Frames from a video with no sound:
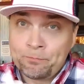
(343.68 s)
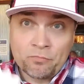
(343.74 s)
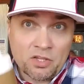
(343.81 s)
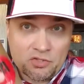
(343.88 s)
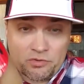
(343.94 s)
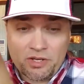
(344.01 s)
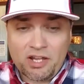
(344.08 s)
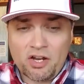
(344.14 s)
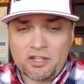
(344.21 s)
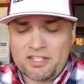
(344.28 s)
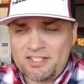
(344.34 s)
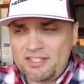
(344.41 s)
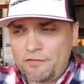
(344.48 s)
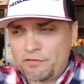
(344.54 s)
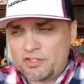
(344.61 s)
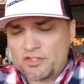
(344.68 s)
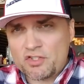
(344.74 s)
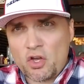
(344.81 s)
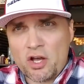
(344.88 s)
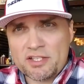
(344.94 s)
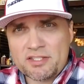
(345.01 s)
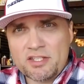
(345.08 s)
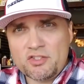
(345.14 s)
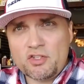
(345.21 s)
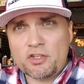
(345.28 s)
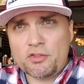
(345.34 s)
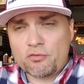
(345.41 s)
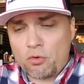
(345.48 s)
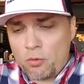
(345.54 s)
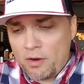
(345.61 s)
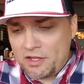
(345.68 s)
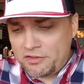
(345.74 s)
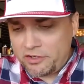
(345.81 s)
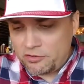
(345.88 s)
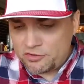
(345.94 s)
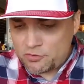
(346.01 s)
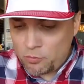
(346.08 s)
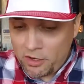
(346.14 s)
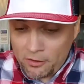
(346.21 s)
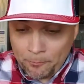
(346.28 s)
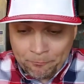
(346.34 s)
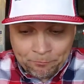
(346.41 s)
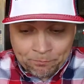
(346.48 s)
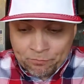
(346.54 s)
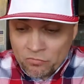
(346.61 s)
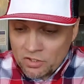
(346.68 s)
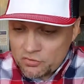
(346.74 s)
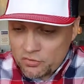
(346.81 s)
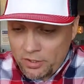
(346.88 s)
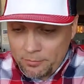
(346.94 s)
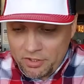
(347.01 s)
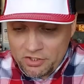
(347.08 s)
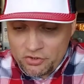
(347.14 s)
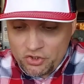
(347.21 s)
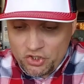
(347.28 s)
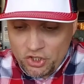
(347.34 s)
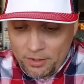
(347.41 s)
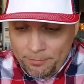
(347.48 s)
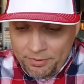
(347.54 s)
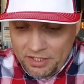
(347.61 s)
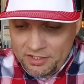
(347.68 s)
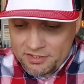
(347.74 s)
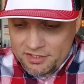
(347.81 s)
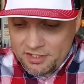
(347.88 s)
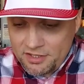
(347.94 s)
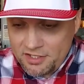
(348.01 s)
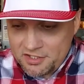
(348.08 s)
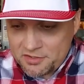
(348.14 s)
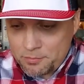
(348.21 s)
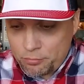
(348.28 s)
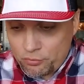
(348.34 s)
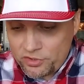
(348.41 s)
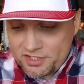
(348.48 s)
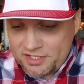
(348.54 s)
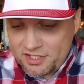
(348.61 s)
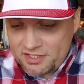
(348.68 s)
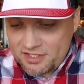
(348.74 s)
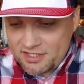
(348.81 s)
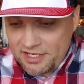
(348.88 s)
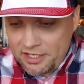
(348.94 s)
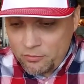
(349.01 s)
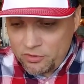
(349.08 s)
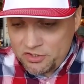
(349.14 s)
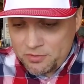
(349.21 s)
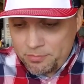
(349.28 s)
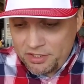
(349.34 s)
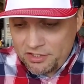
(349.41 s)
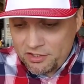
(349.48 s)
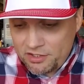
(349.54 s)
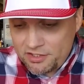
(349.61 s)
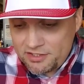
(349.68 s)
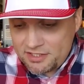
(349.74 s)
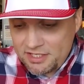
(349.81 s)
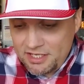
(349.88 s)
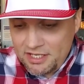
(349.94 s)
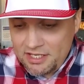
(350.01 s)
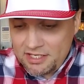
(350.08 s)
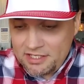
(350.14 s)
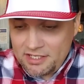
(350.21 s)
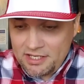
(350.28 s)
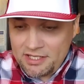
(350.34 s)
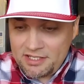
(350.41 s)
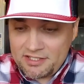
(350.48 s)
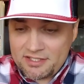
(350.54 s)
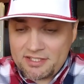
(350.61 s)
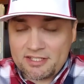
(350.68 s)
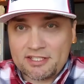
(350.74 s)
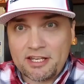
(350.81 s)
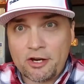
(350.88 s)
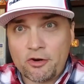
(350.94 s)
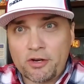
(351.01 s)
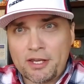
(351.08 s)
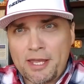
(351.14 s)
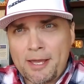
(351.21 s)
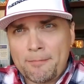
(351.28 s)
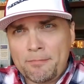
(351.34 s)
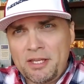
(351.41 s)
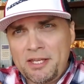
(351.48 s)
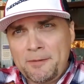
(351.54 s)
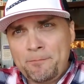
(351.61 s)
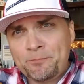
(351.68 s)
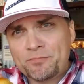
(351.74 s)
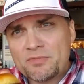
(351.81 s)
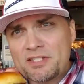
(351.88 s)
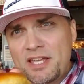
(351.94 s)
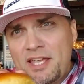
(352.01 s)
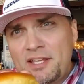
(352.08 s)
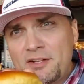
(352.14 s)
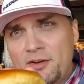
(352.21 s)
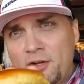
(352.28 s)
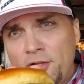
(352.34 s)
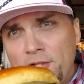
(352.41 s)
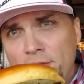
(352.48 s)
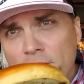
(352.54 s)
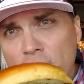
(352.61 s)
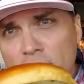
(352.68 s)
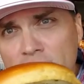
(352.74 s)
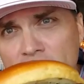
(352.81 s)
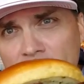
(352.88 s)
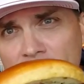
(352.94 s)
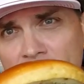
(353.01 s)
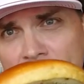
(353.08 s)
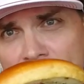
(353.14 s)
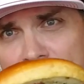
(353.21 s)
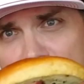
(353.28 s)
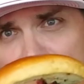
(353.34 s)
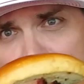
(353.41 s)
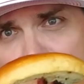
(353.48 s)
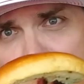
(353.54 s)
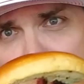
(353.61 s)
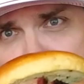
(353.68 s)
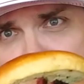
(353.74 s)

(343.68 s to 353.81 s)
So they got all these different sauces you could throw on there as well. So I'm gonna jump into this brisket sandwich because it is staring at me. Take a look at that.